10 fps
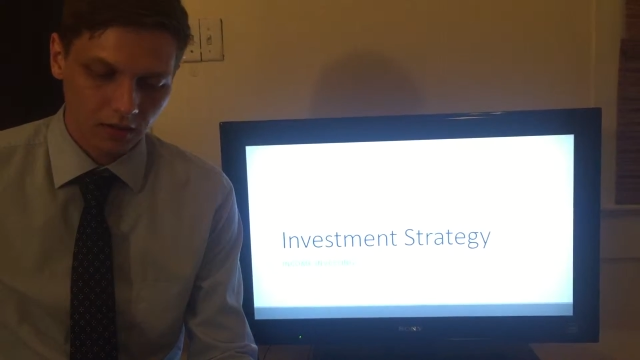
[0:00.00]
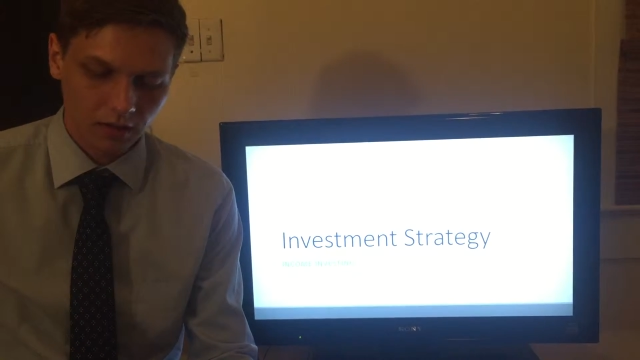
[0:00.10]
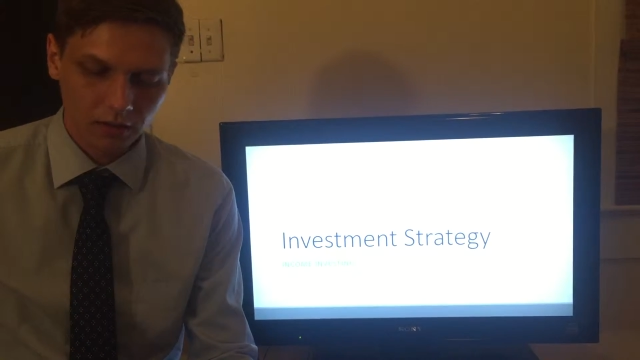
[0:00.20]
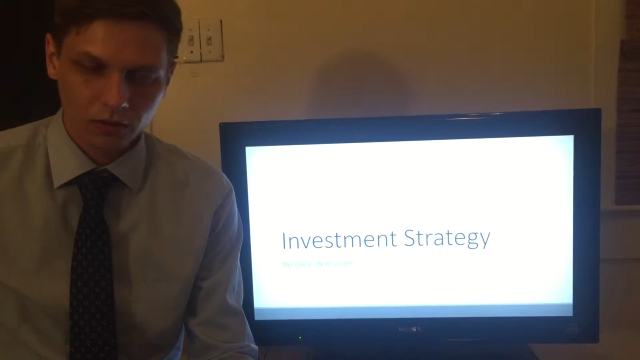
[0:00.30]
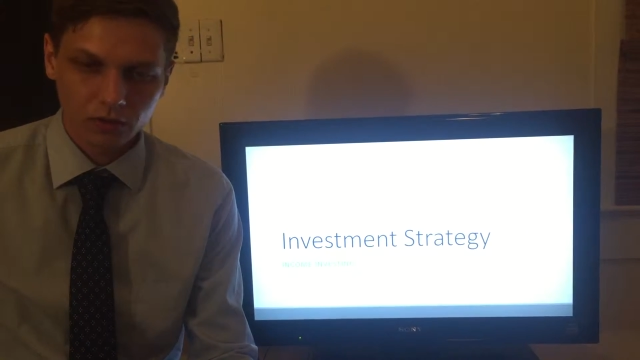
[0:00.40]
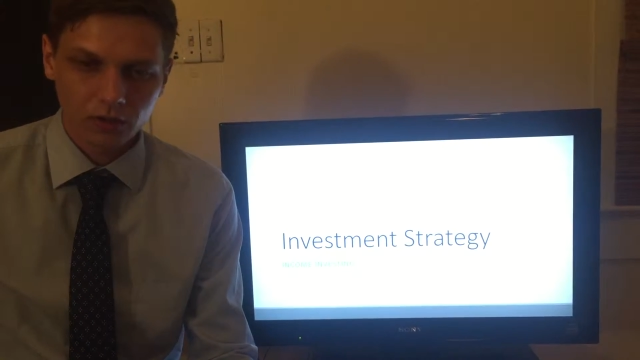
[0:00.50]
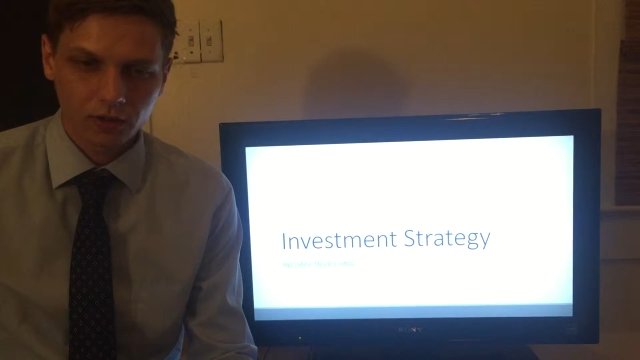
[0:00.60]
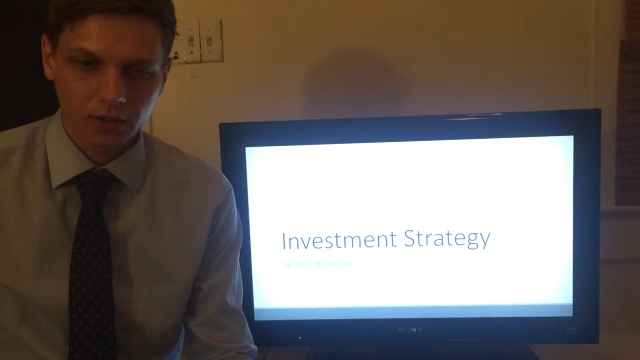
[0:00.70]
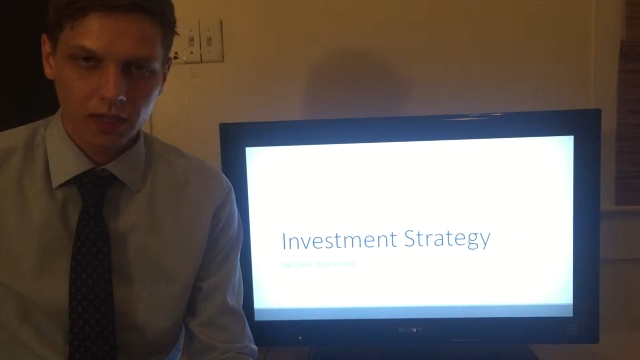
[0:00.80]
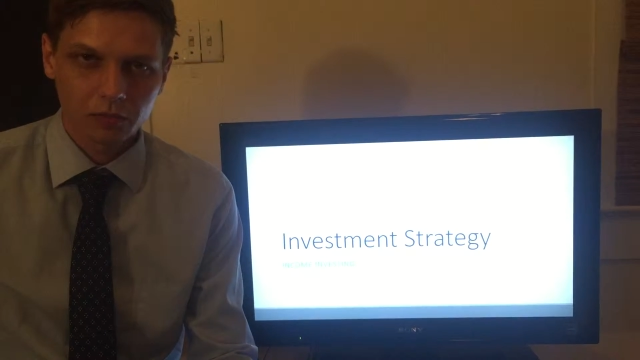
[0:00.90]
are no
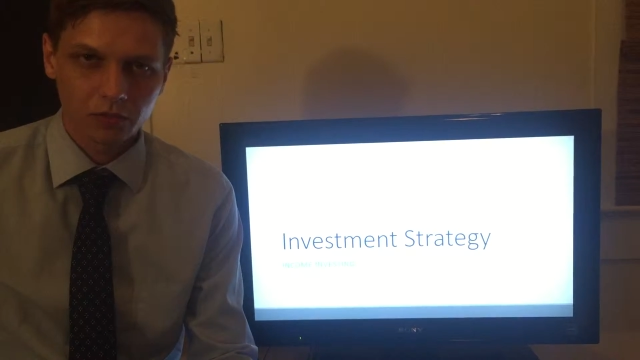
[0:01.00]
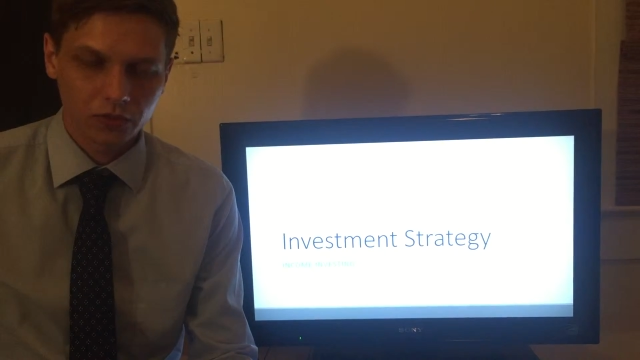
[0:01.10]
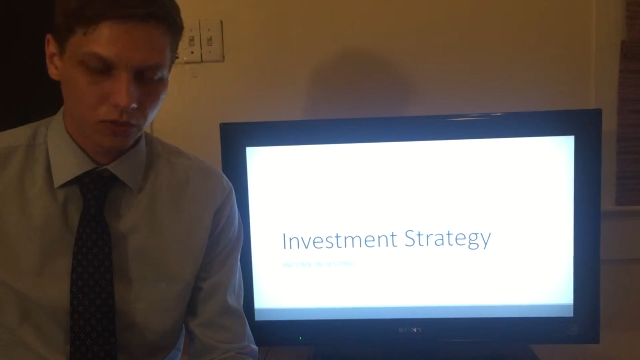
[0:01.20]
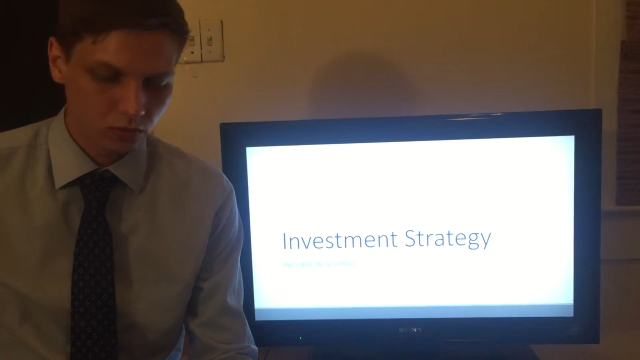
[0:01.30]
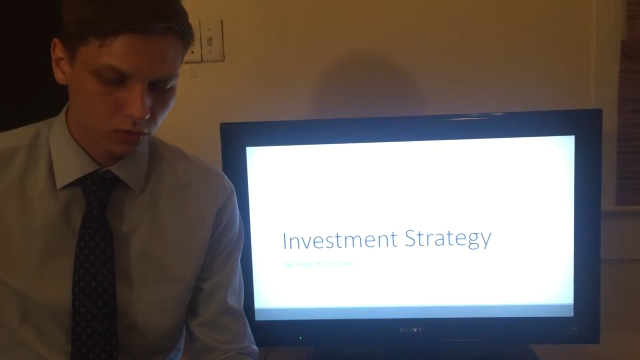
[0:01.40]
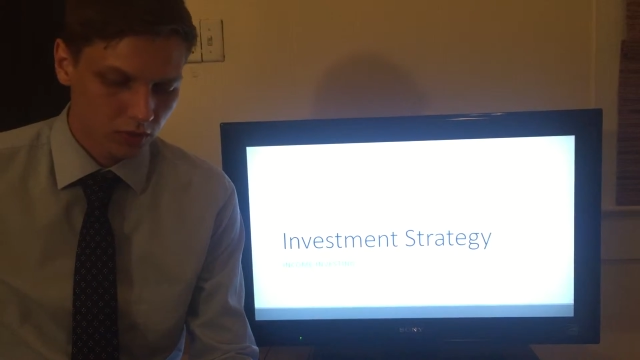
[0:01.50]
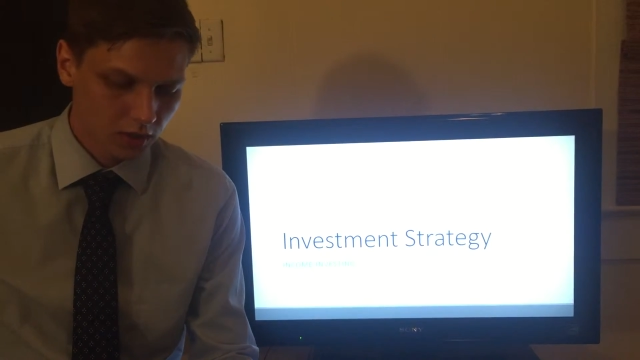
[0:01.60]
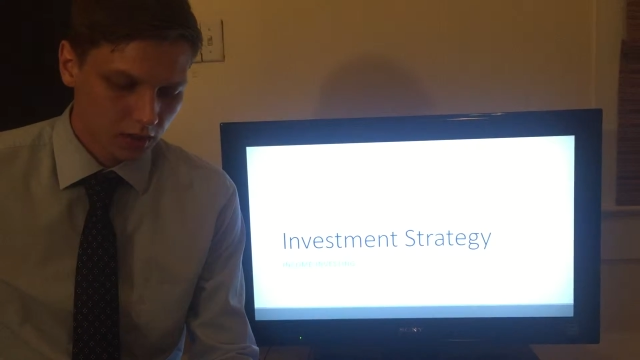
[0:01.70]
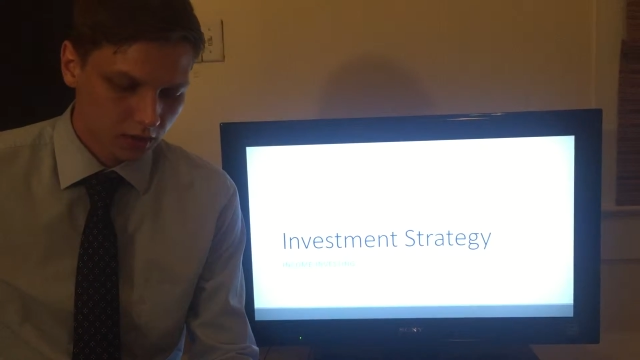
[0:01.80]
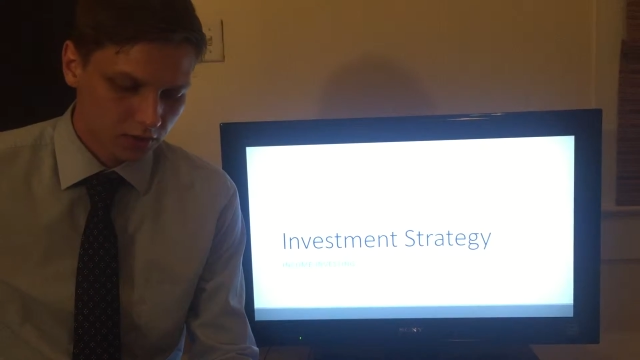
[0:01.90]
longer able to
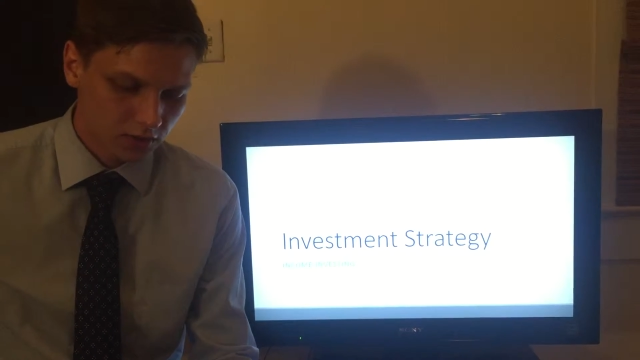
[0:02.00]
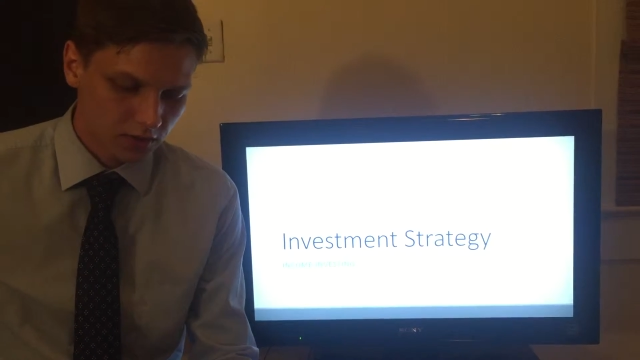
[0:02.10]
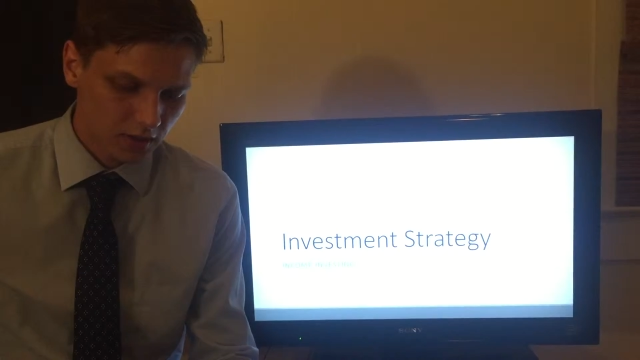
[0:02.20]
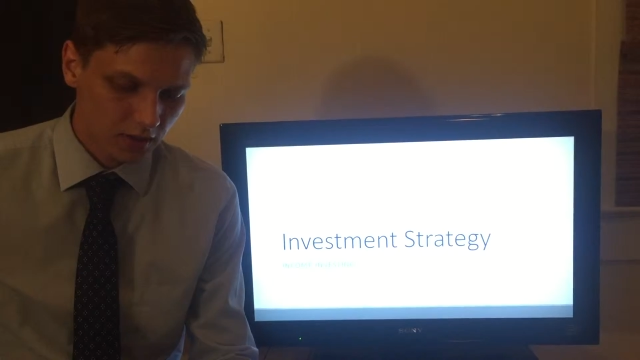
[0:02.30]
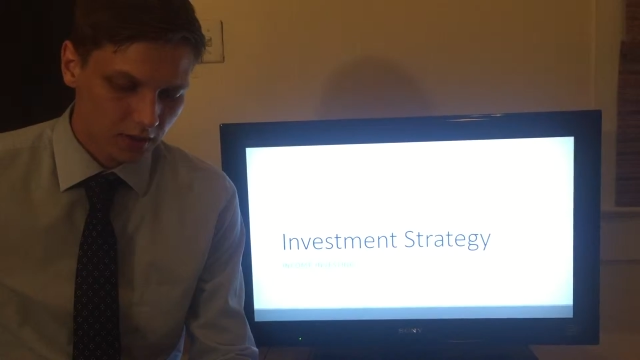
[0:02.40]
sustain